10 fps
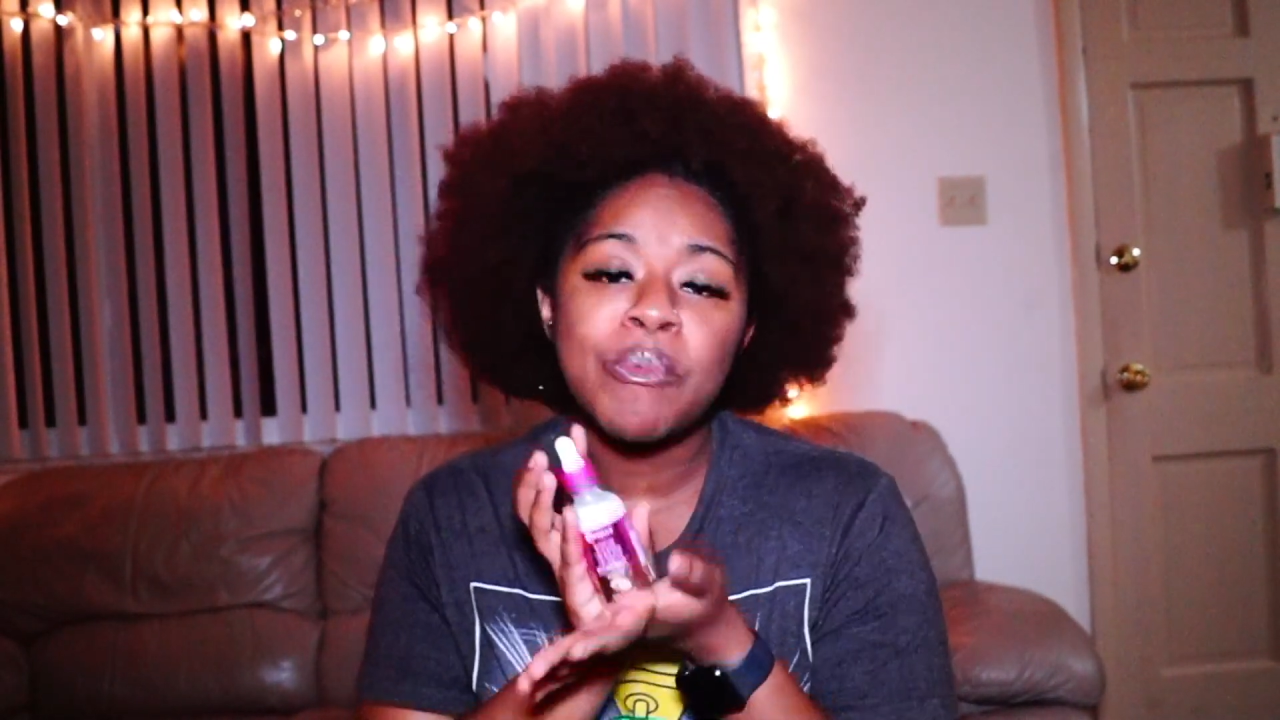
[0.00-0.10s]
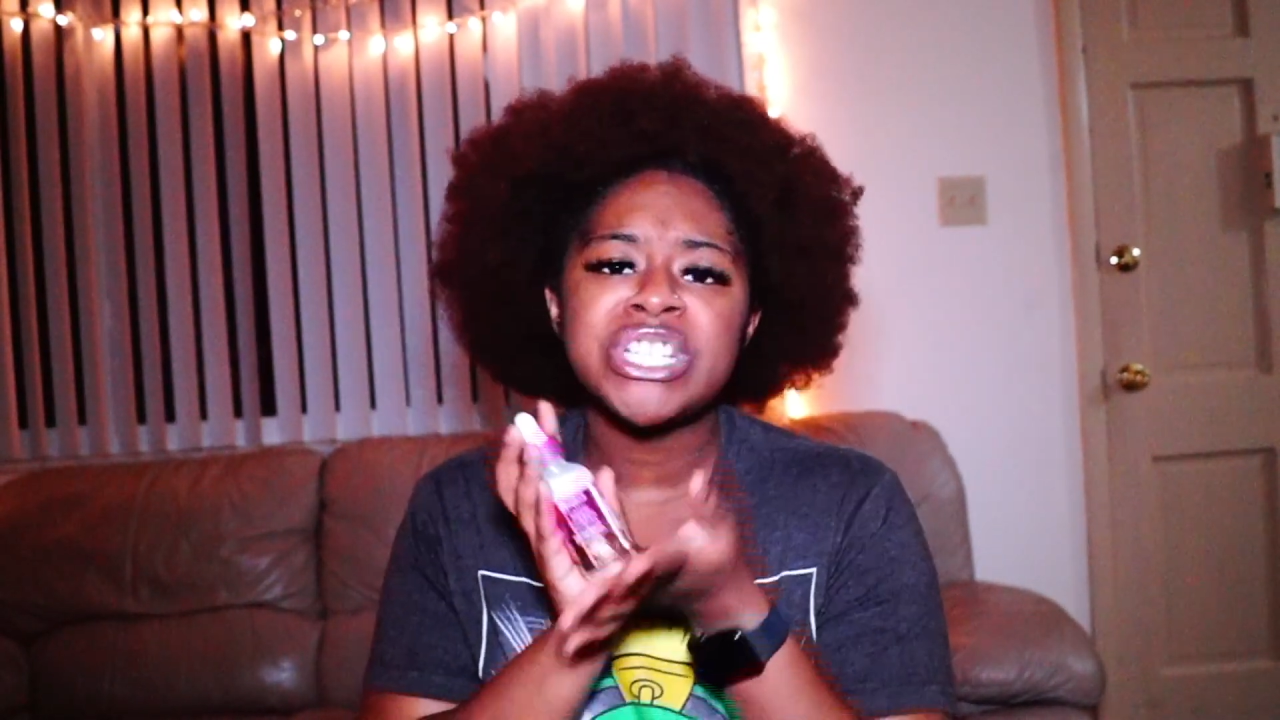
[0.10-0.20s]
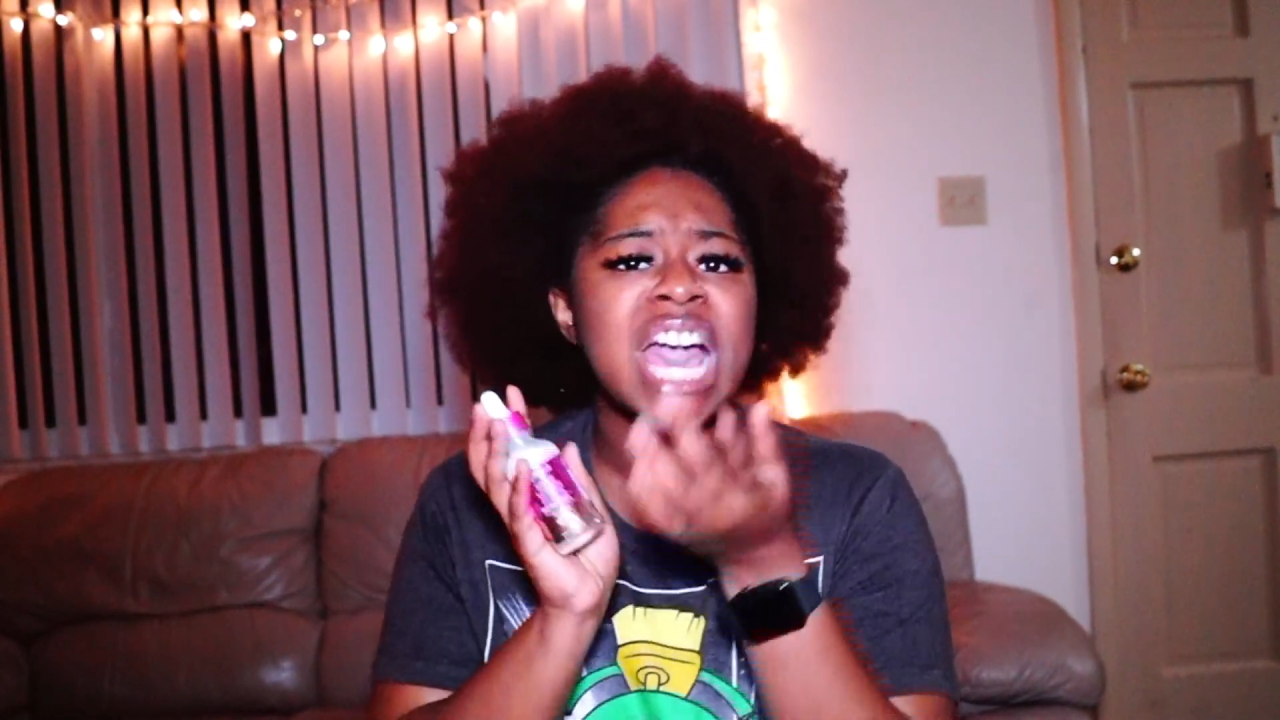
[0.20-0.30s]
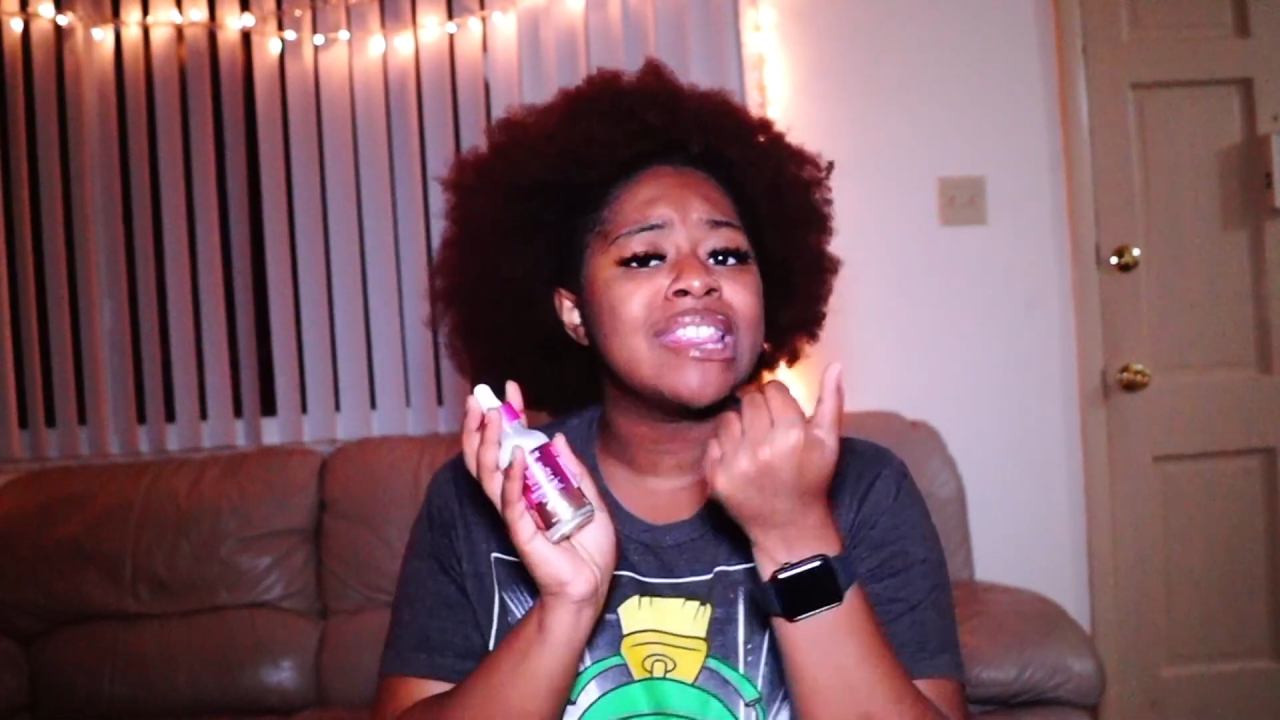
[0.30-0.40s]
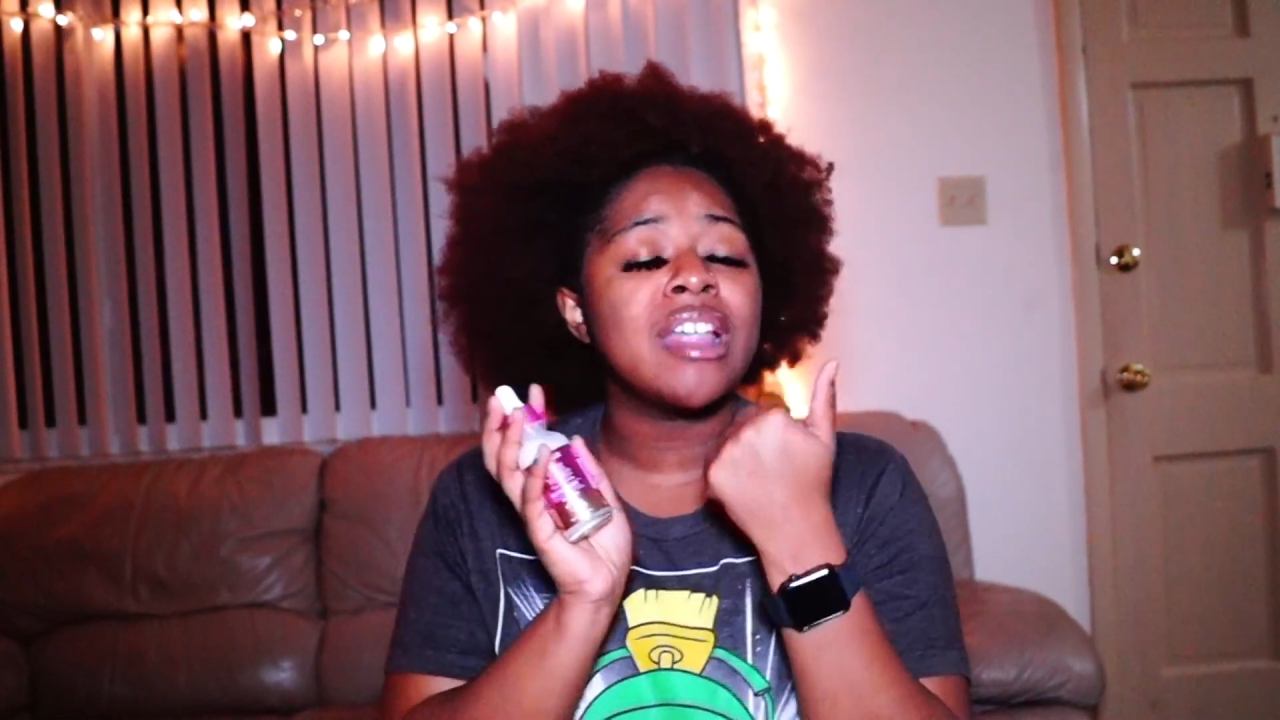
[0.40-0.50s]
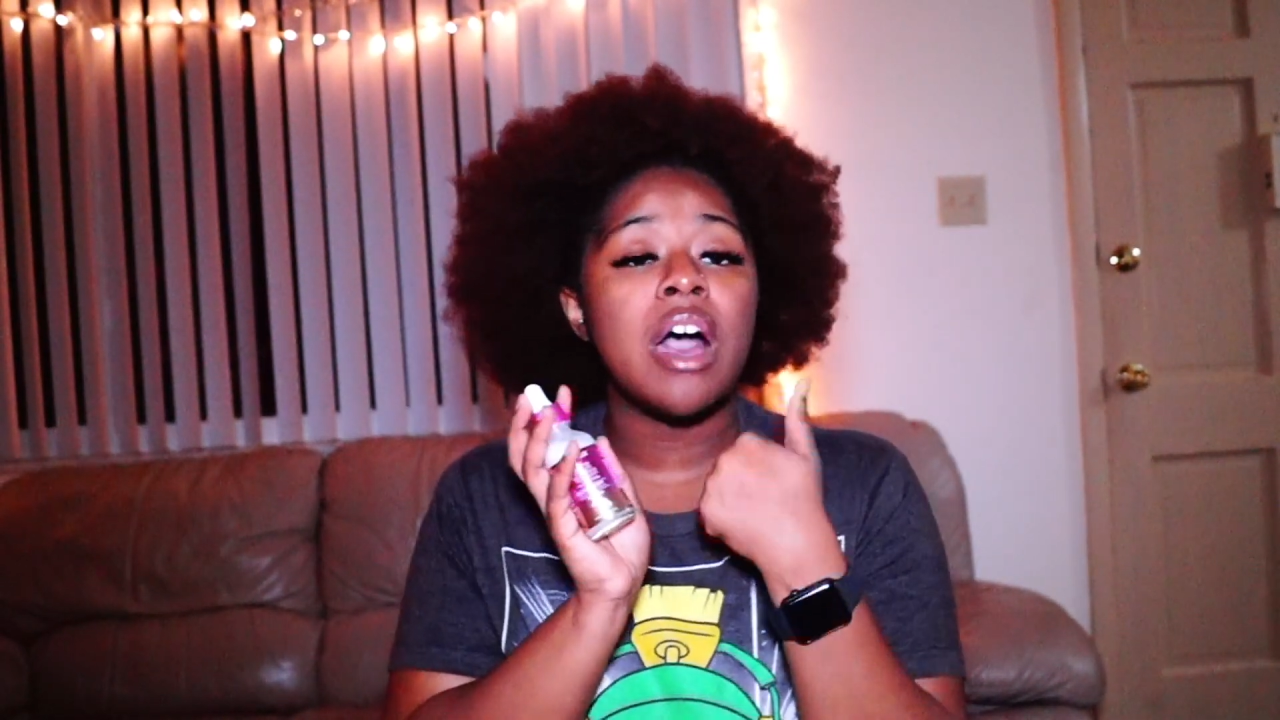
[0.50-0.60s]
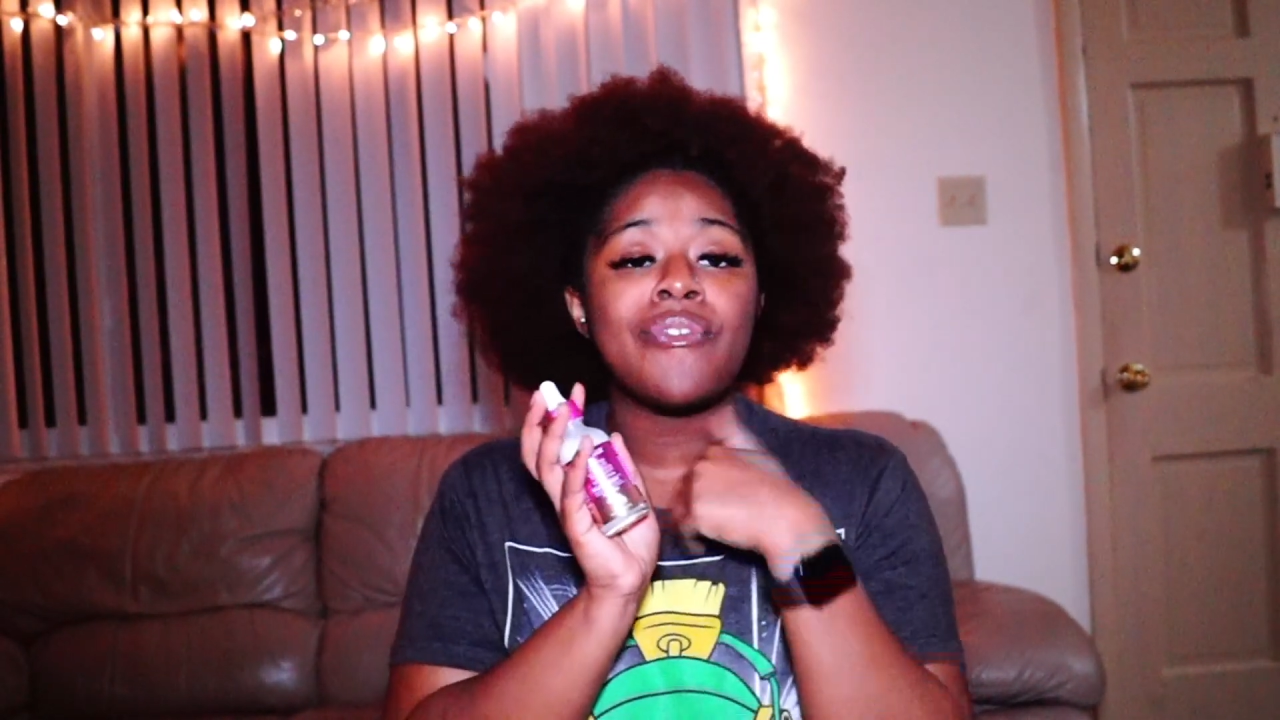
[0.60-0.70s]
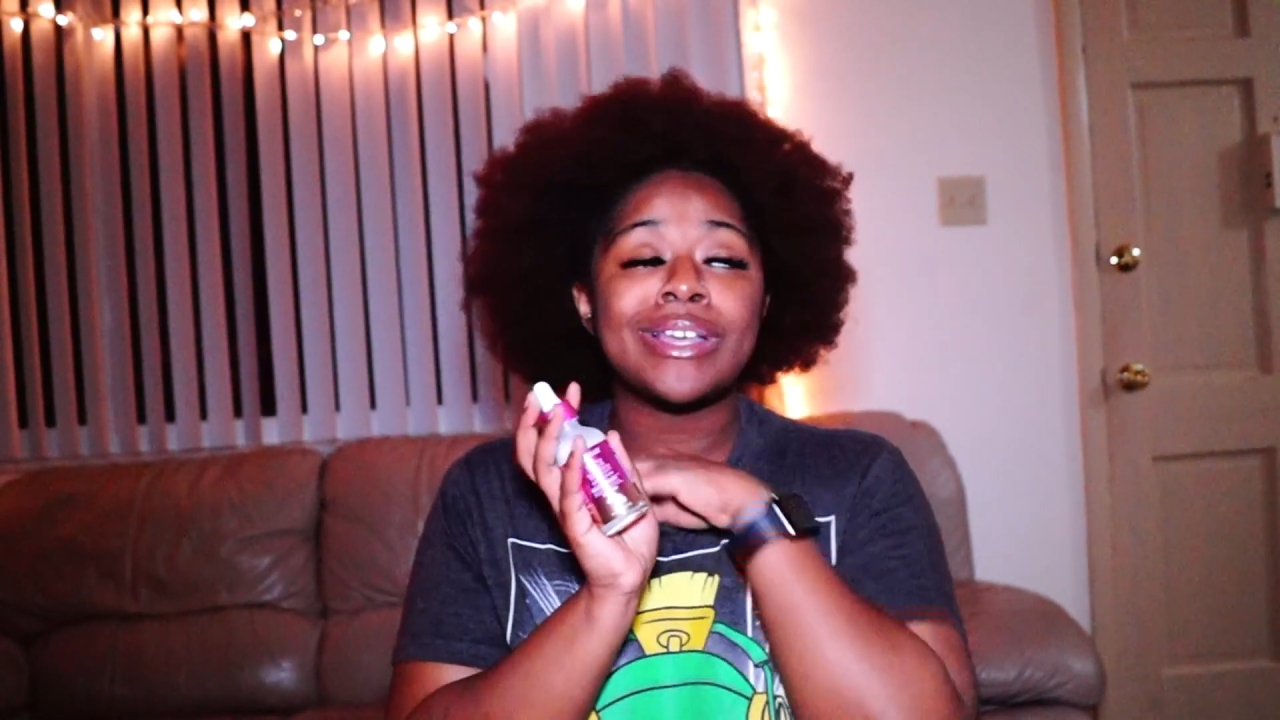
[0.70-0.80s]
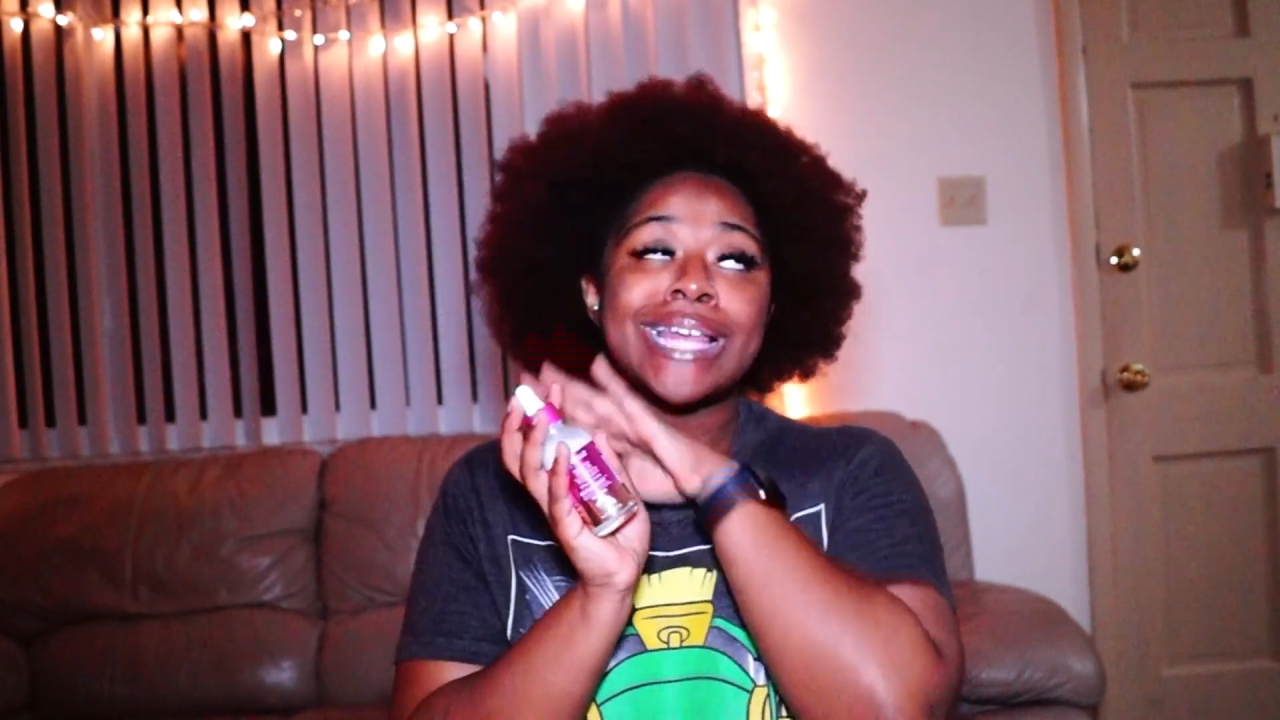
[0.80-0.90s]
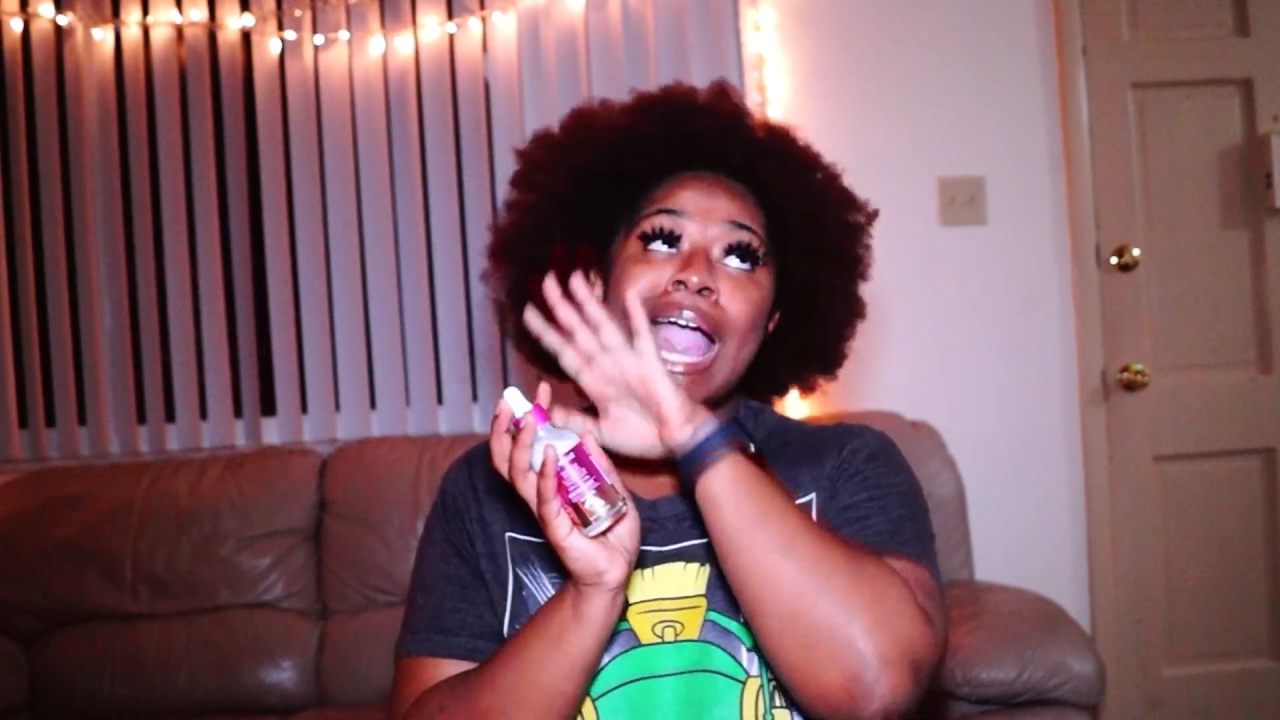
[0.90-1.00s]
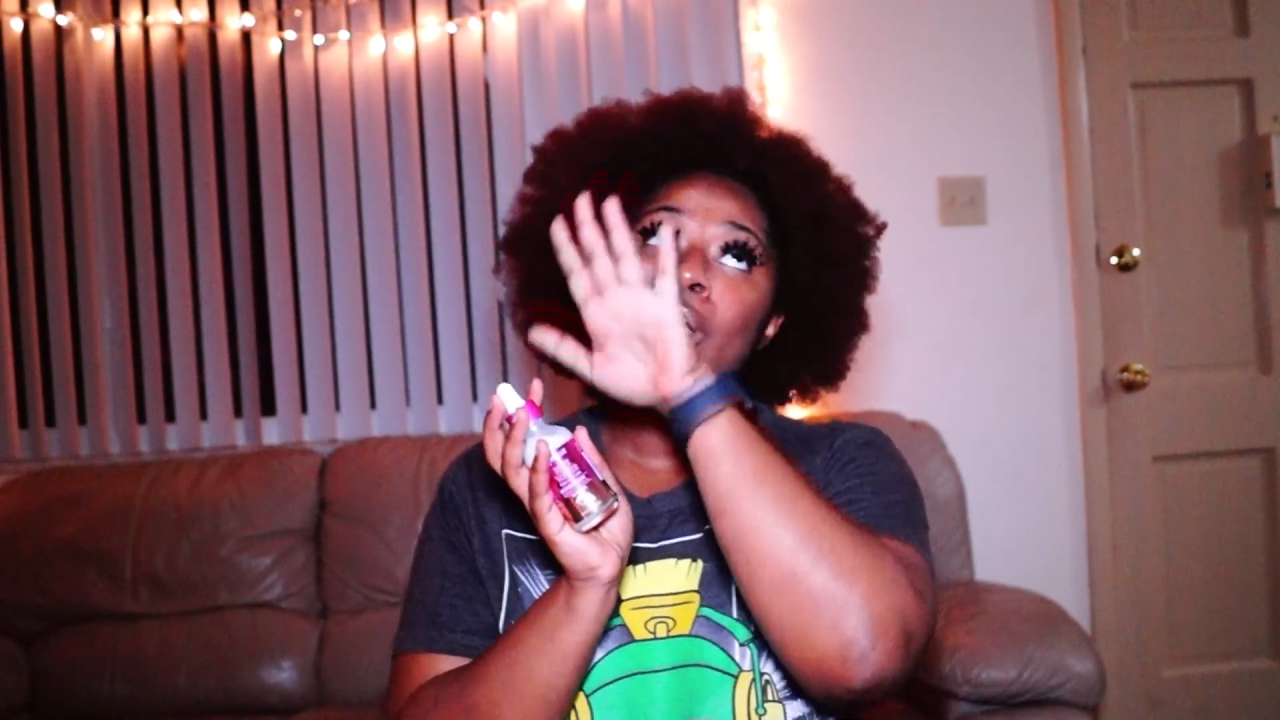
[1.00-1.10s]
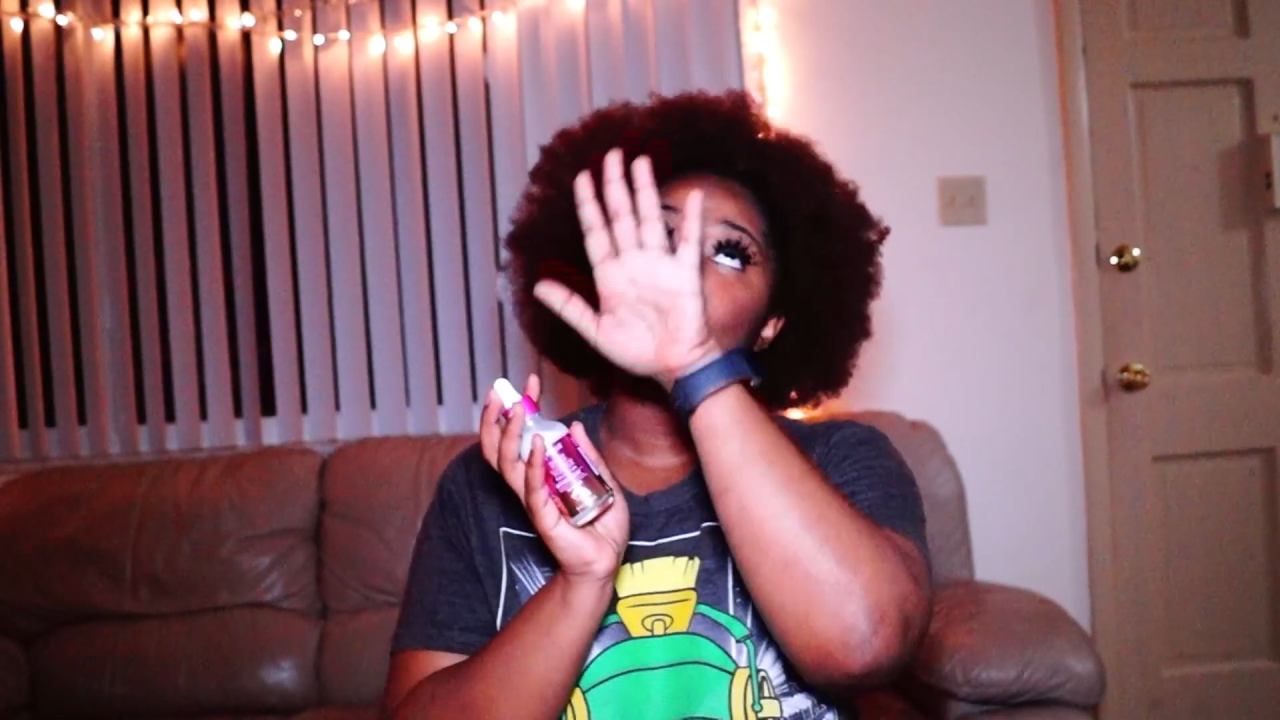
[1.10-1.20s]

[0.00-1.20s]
which I love because I ain't